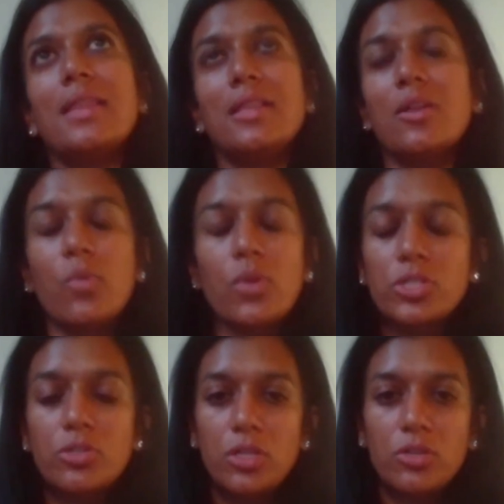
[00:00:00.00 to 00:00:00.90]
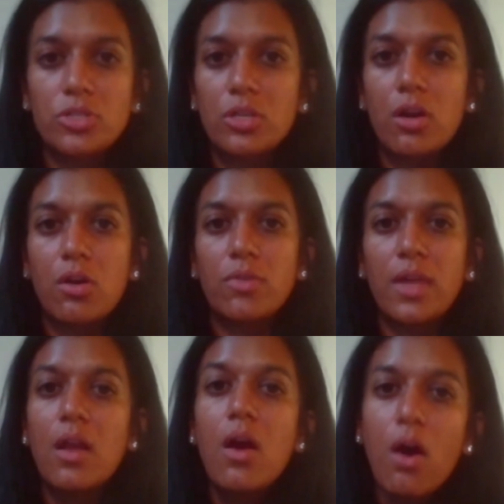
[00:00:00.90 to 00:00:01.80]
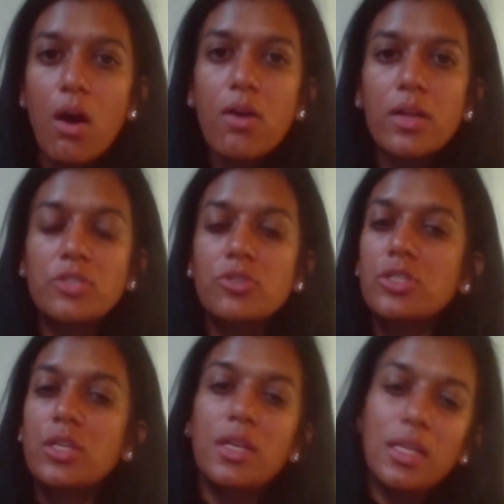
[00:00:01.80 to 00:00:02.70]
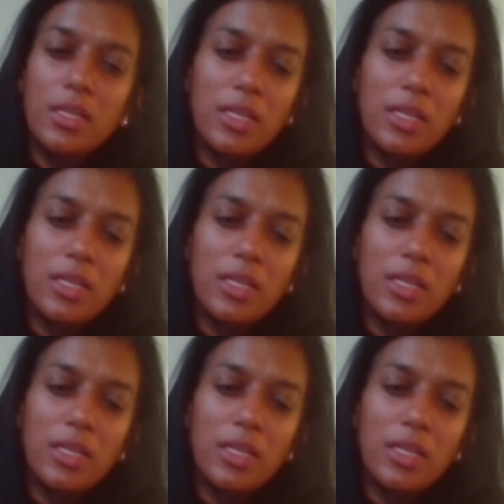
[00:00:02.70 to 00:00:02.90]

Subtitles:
than there were 2 years ago that are interested in.